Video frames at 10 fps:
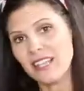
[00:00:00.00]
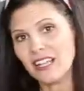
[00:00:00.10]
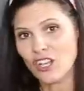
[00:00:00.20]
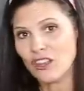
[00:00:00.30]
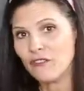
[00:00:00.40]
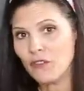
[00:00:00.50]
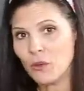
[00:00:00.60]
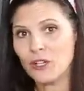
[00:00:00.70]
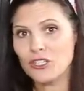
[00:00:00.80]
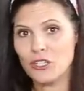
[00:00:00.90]
sets on the
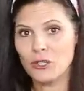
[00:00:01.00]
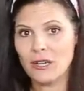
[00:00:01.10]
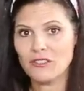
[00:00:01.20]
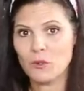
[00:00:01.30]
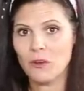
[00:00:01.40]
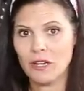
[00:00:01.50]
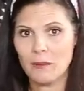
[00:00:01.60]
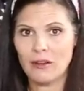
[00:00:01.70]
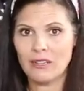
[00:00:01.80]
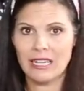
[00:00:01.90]
floor so you don't have to worry
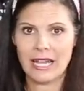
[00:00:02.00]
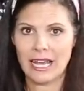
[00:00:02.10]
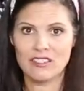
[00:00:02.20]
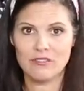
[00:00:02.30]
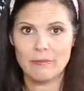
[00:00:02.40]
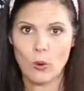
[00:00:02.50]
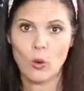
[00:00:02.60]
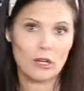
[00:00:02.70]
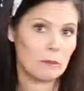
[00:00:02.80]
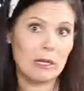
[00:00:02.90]
about any kind of
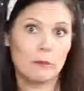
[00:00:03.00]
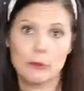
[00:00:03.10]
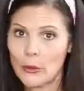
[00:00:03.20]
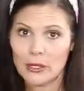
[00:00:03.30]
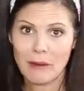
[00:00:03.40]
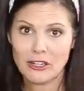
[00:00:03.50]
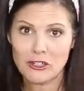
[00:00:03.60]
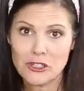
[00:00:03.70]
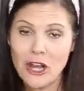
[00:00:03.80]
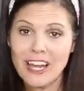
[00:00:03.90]
board being broken by
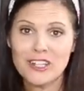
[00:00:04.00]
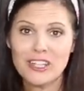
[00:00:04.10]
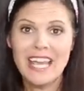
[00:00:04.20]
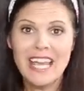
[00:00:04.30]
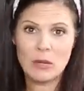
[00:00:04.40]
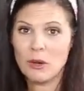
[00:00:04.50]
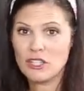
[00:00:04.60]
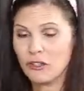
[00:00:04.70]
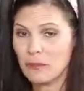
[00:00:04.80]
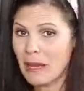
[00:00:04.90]
your child. It
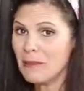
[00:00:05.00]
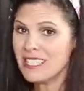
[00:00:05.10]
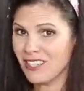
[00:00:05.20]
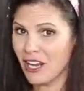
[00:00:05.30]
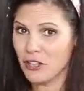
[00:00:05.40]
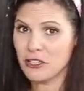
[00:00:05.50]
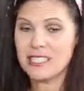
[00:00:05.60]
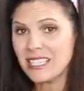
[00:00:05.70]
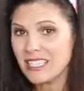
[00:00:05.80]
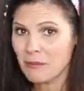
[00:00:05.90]
works for babies and
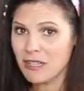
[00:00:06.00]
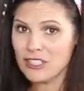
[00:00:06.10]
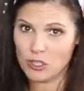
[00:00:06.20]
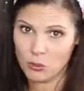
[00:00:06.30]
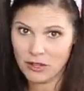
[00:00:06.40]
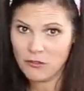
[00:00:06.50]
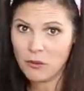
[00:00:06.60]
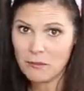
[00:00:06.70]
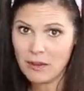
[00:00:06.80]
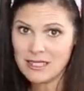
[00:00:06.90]
toddlers six months to
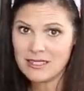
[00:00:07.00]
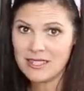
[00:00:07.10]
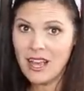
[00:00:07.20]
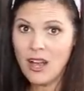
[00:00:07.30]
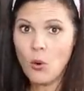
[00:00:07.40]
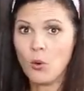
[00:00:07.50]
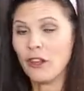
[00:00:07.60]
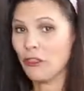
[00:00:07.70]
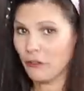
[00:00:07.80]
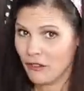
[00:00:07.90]
24 months
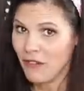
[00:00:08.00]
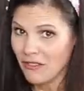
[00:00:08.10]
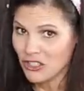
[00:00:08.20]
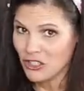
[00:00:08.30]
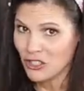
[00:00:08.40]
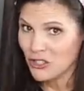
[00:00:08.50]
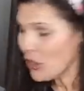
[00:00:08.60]
or 35 inches